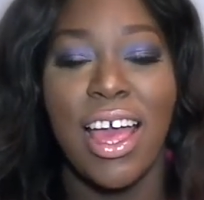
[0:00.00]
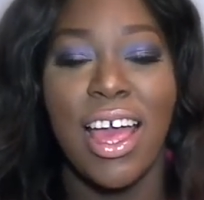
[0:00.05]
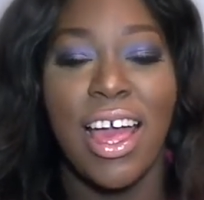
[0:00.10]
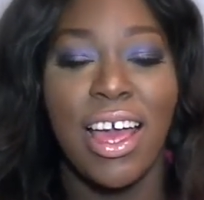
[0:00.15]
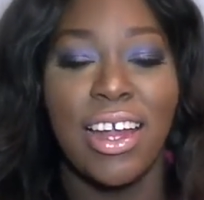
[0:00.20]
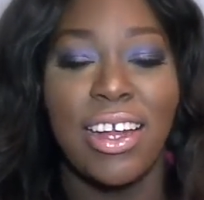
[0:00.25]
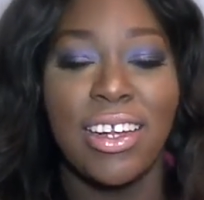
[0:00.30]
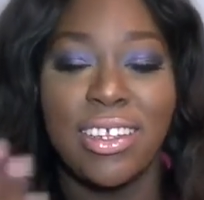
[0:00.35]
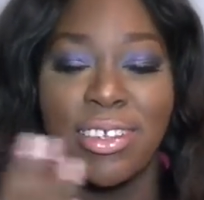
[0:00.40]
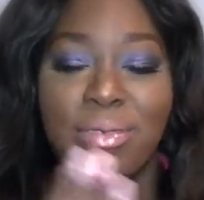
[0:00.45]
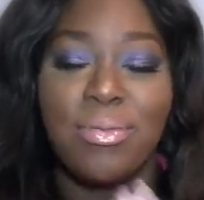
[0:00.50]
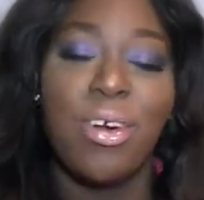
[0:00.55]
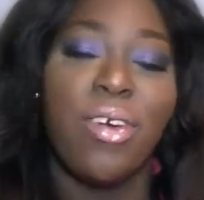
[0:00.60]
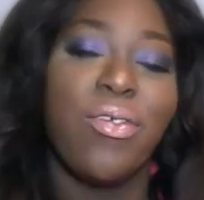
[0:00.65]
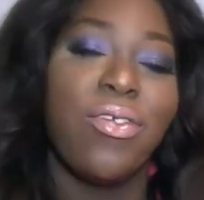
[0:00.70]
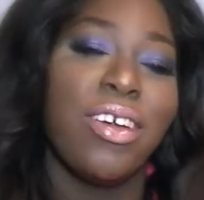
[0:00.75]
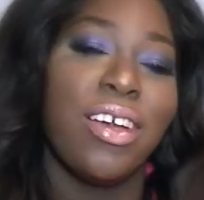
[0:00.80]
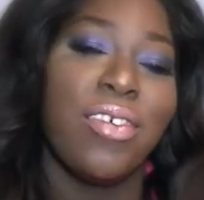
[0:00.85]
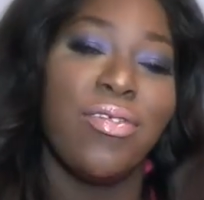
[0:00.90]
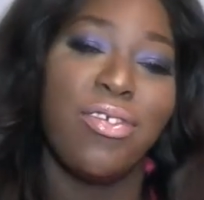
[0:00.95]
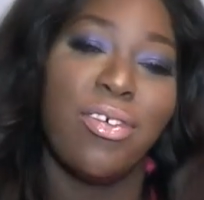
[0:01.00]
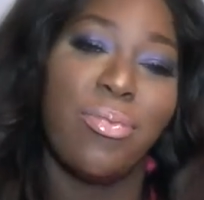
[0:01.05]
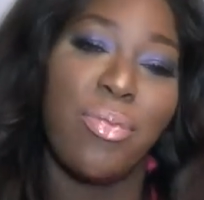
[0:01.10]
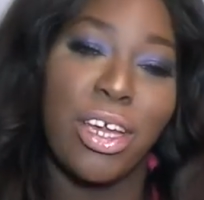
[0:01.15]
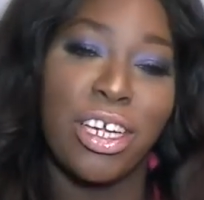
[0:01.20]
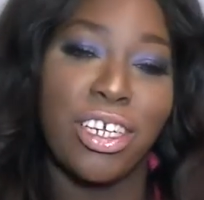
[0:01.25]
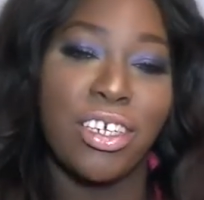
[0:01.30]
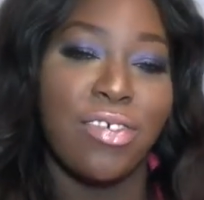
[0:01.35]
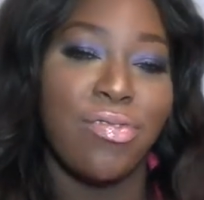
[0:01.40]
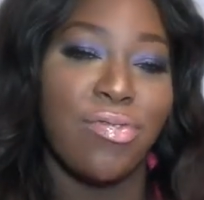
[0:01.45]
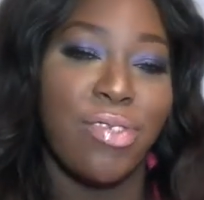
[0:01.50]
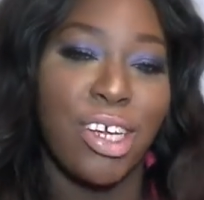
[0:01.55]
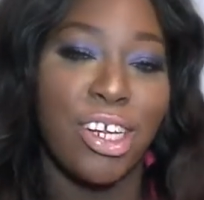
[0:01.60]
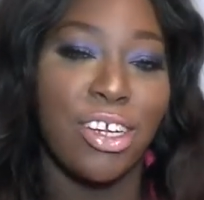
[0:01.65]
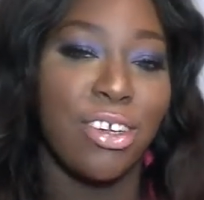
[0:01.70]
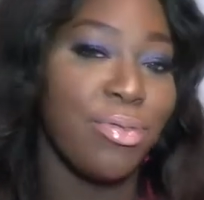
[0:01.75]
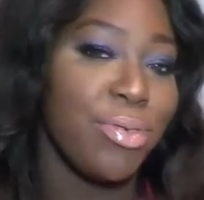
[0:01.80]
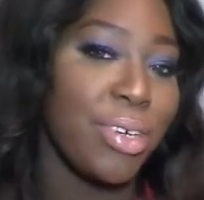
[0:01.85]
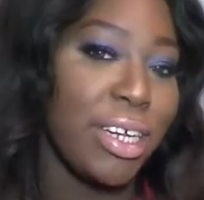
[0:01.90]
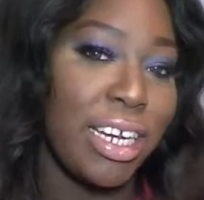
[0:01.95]
and it's more of an information
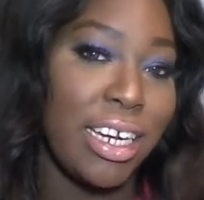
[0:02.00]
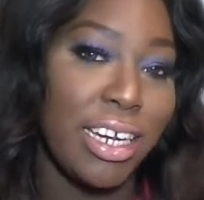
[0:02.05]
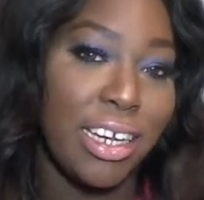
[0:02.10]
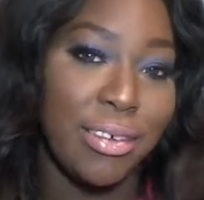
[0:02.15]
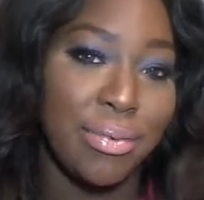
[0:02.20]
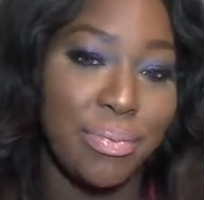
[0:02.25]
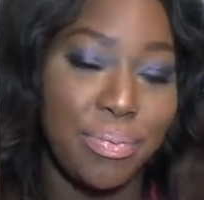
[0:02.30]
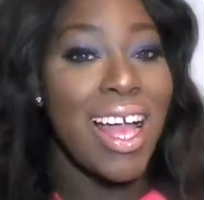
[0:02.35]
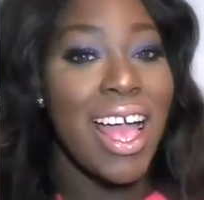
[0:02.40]
video really.